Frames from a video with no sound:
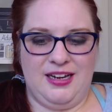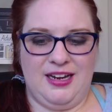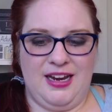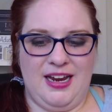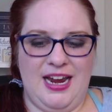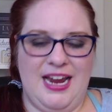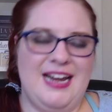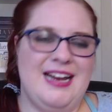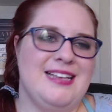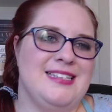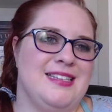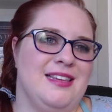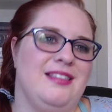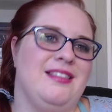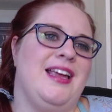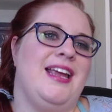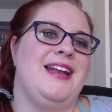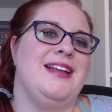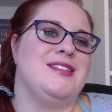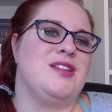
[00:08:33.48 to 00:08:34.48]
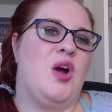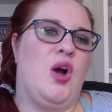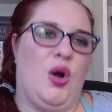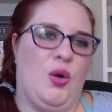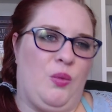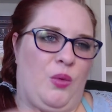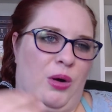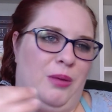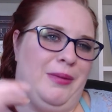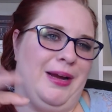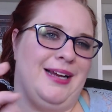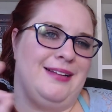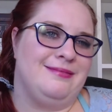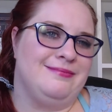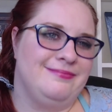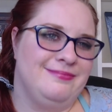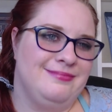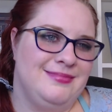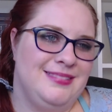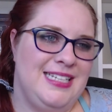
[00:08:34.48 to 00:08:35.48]
it is heartwarming.
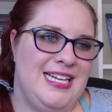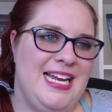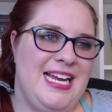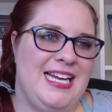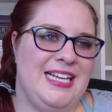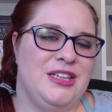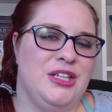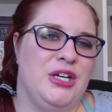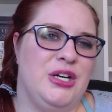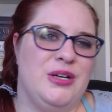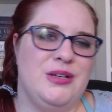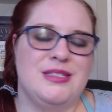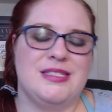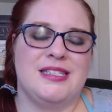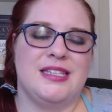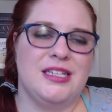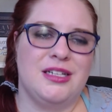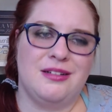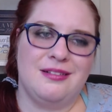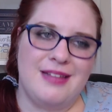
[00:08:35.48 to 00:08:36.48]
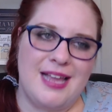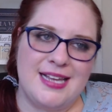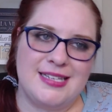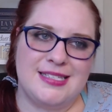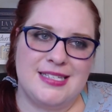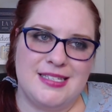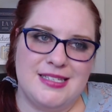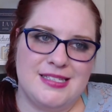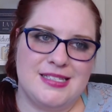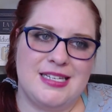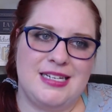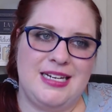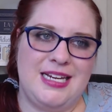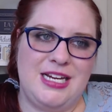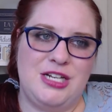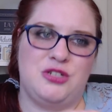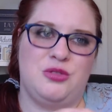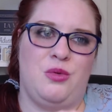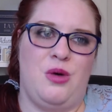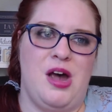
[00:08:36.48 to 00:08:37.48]
He learns little lessons in
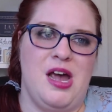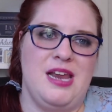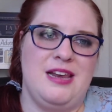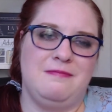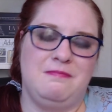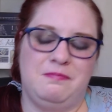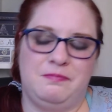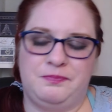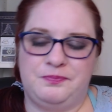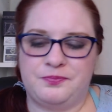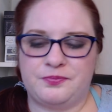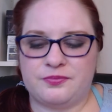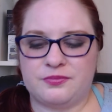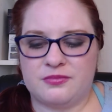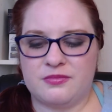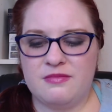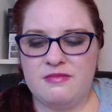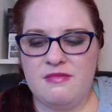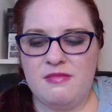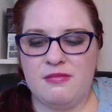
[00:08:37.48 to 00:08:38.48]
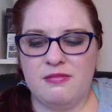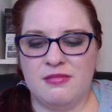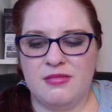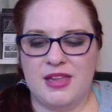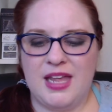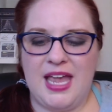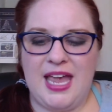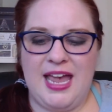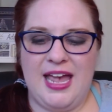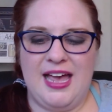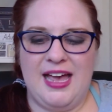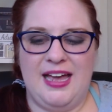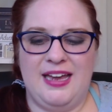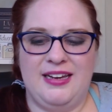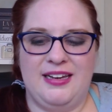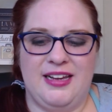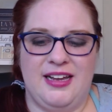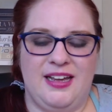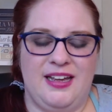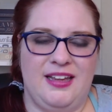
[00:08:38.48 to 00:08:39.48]
each one,
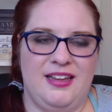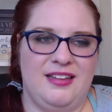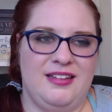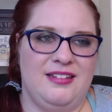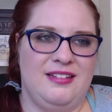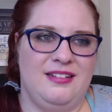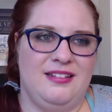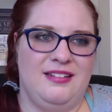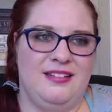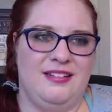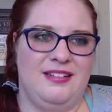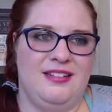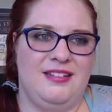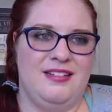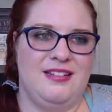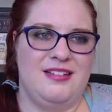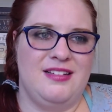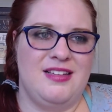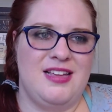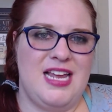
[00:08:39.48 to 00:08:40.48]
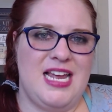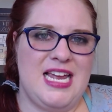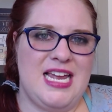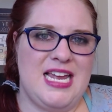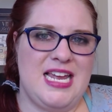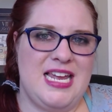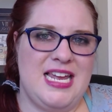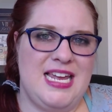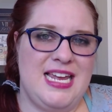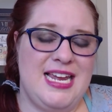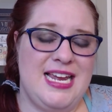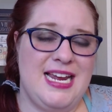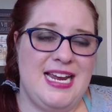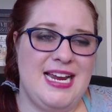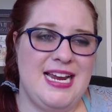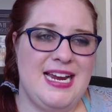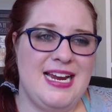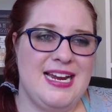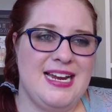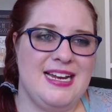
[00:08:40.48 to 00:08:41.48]
and
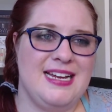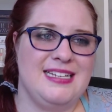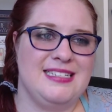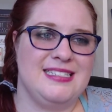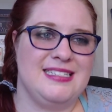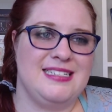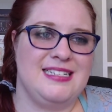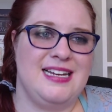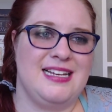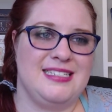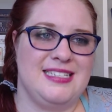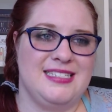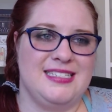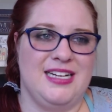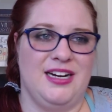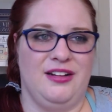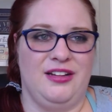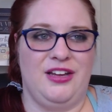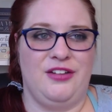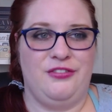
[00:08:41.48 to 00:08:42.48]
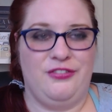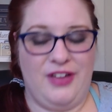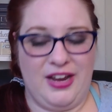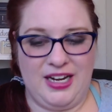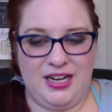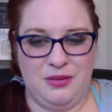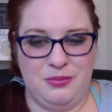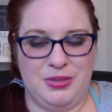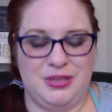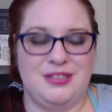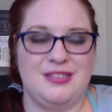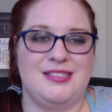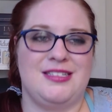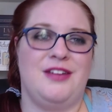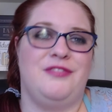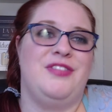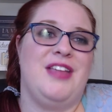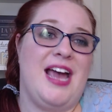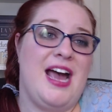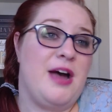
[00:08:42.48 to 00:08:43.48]
he isn't necessarily funny, but the
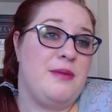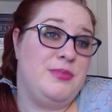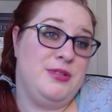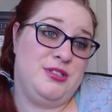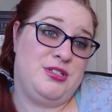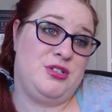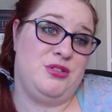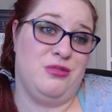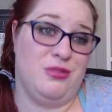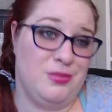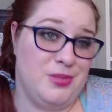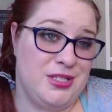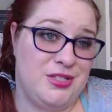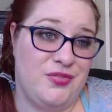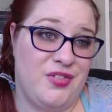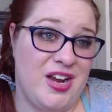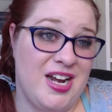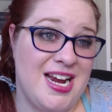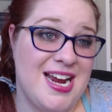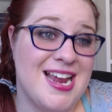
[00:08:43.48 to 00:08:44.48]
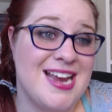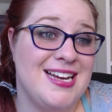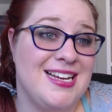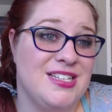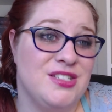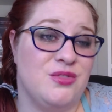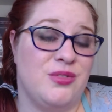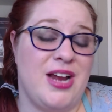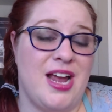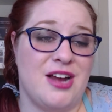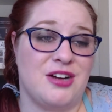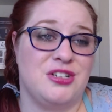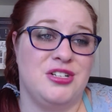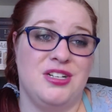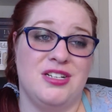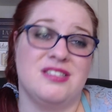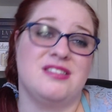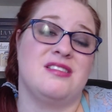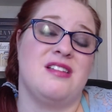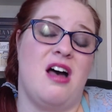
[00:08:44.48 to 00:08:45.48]
stuff that happens to him is funny, and his reaction
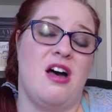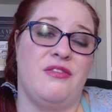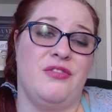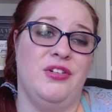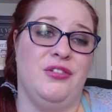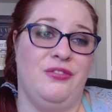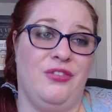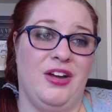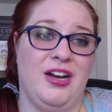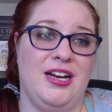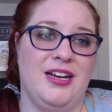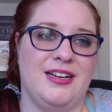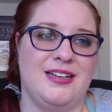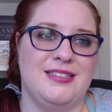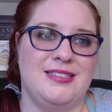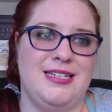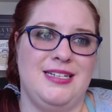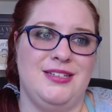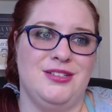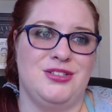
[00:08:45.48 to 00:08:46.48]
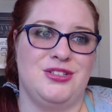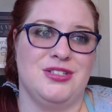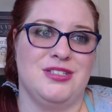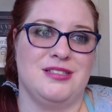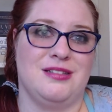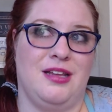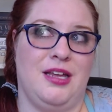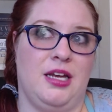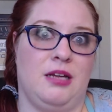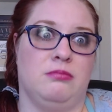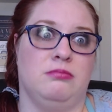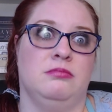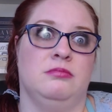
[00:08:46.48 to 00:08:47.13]
is often funny because he's just like,